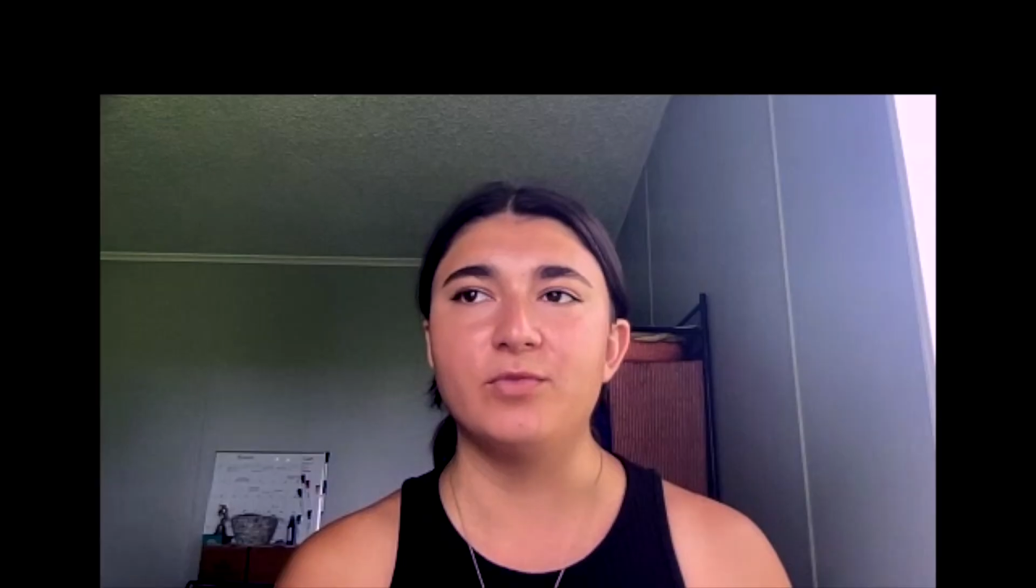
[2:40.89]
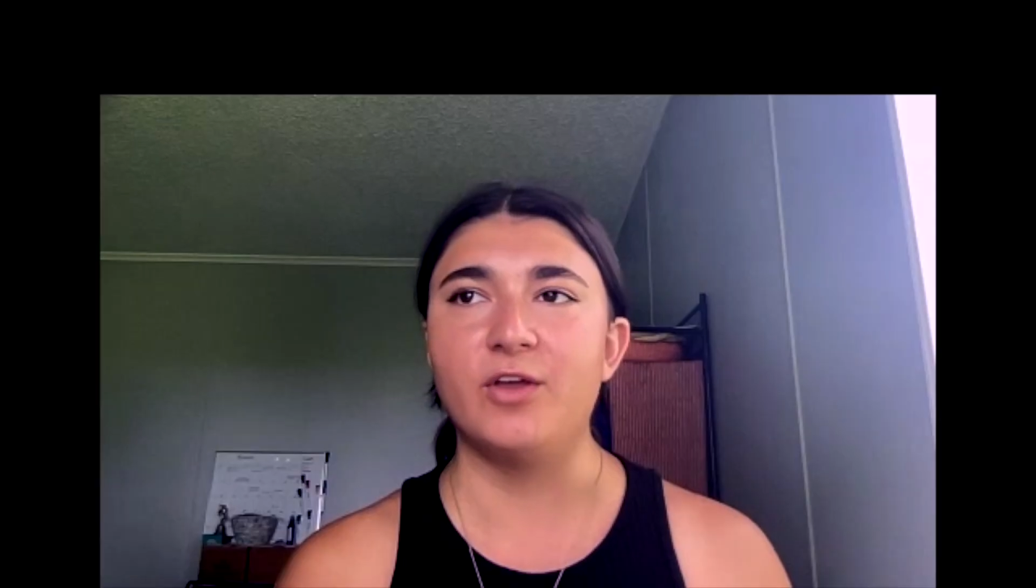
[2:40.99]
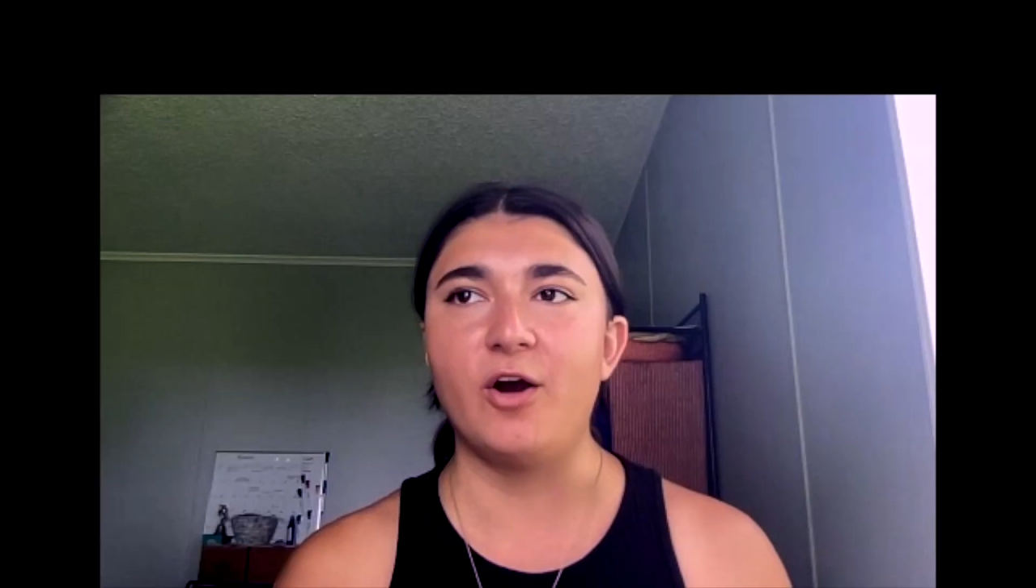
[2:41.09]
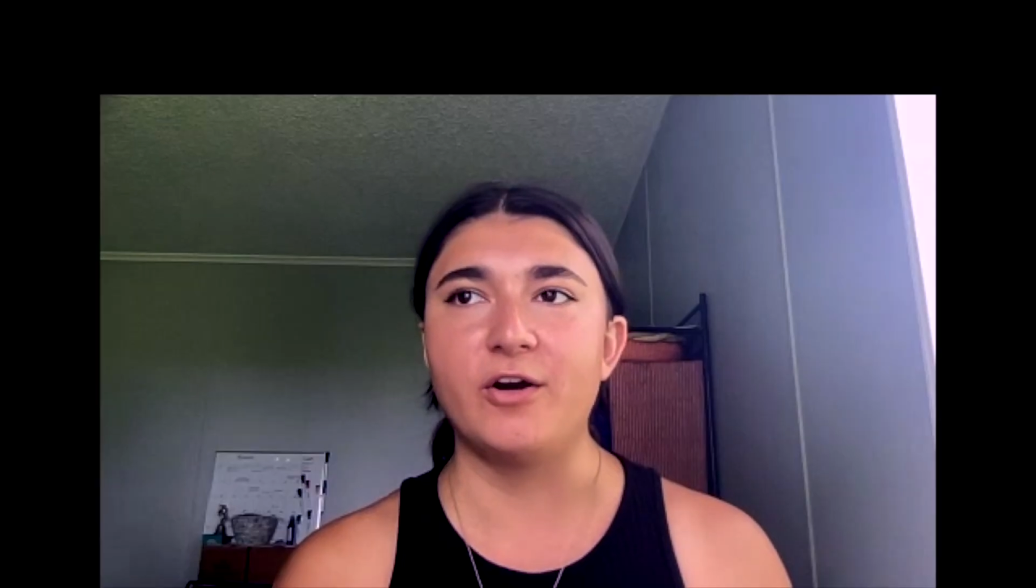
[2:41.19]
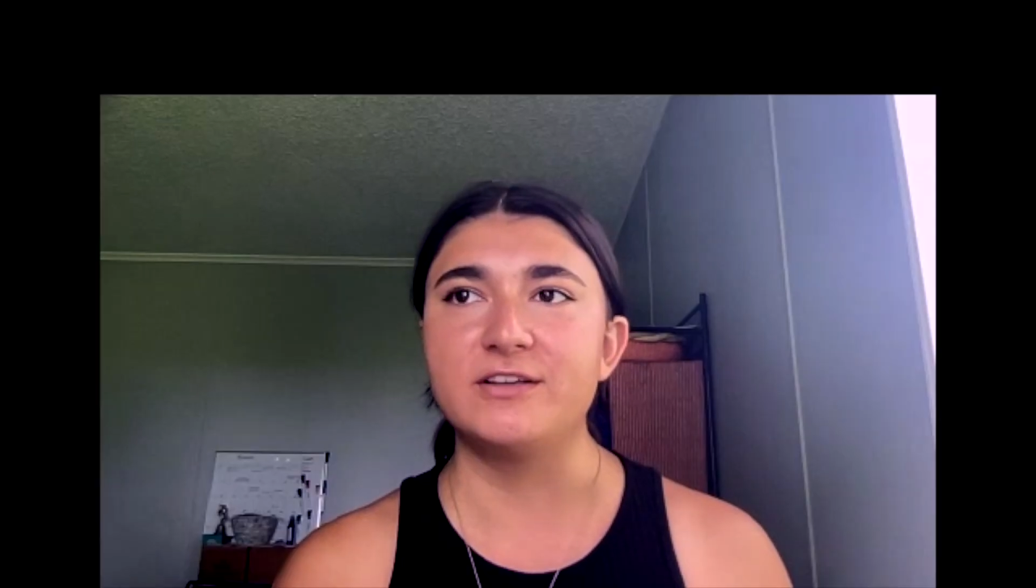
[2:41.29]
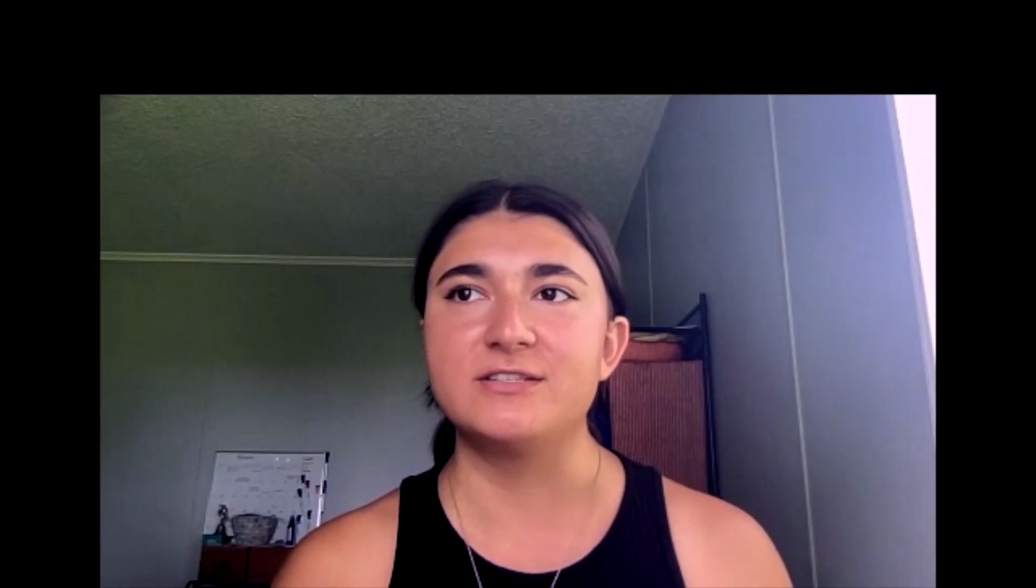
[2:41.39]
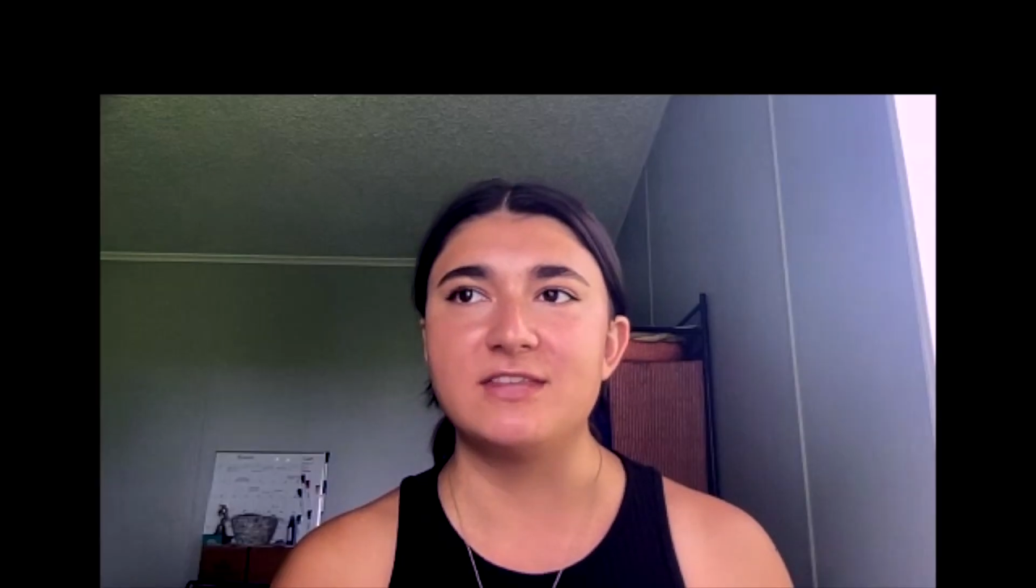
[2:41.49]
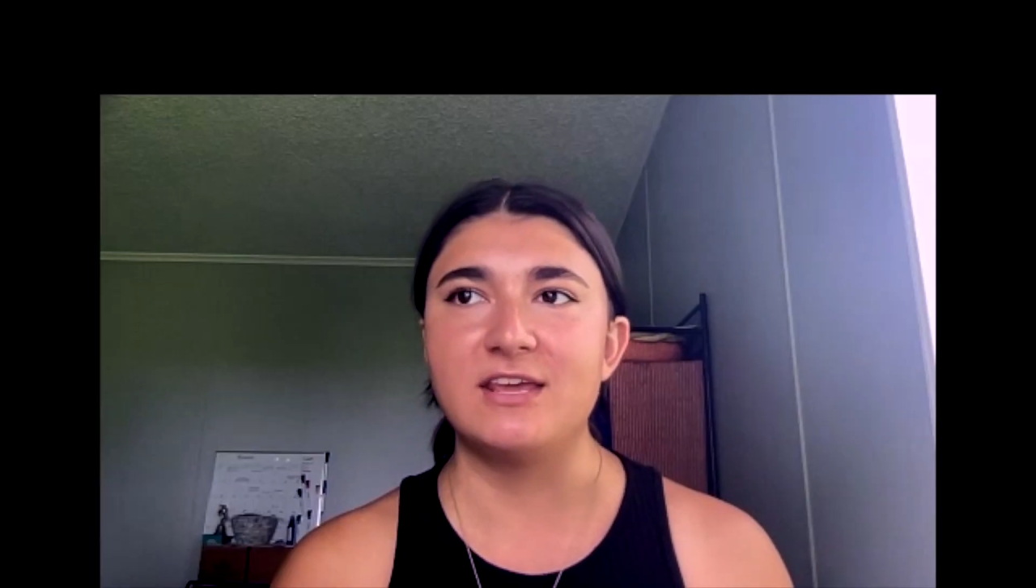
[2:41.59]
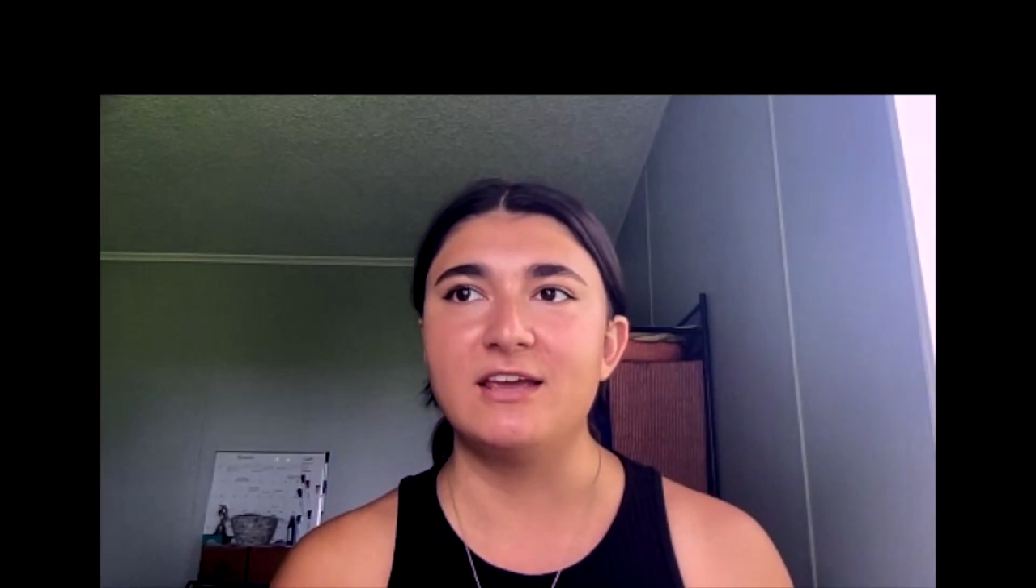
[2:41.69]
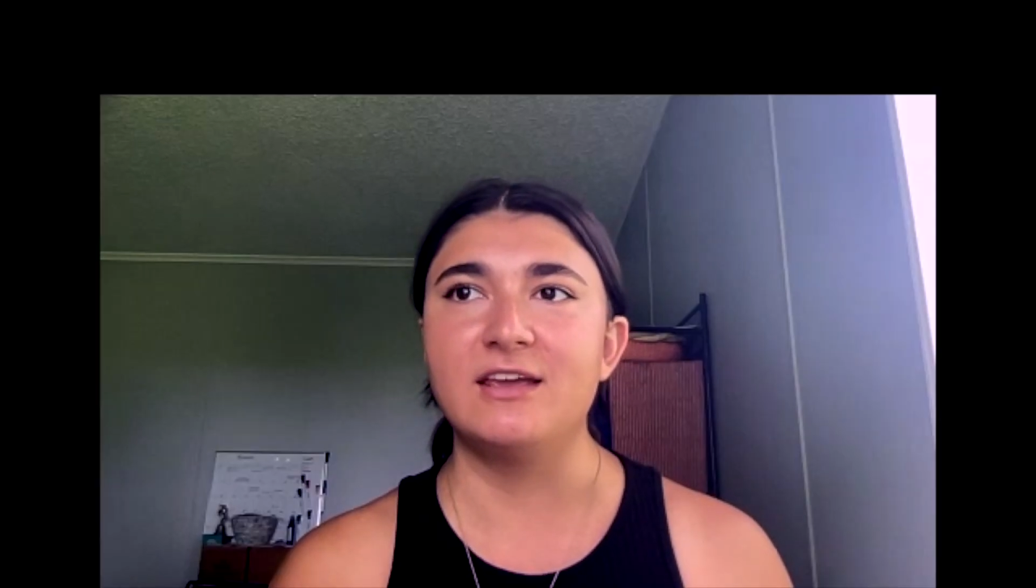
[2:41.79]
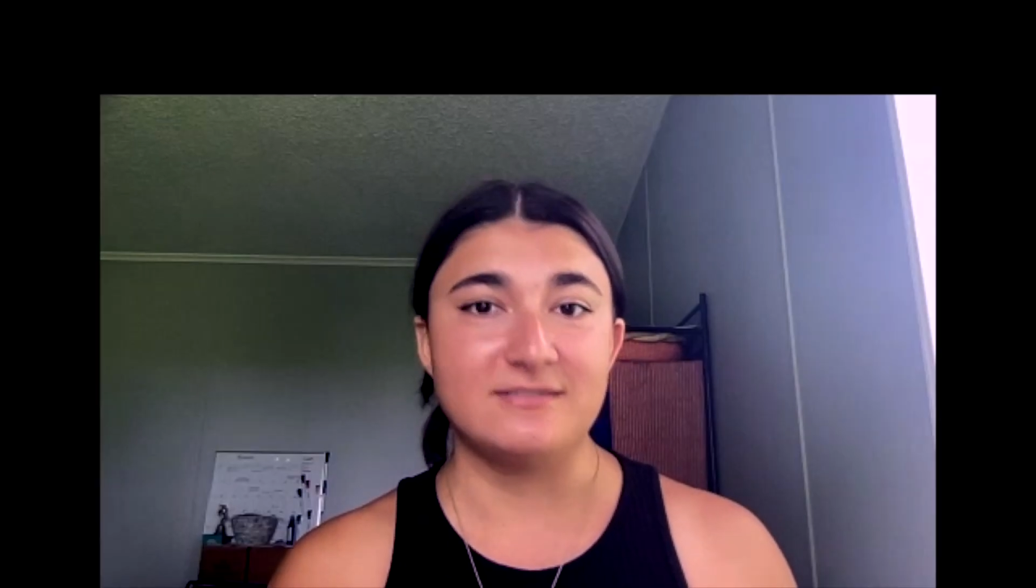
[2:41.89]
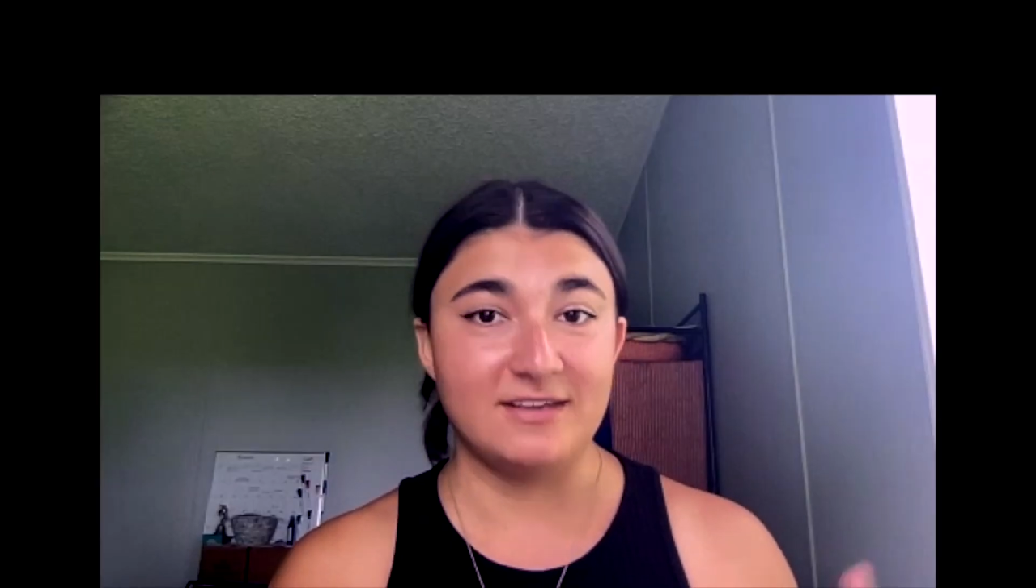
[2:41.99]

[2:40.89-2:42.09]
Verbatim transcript: the hardest thing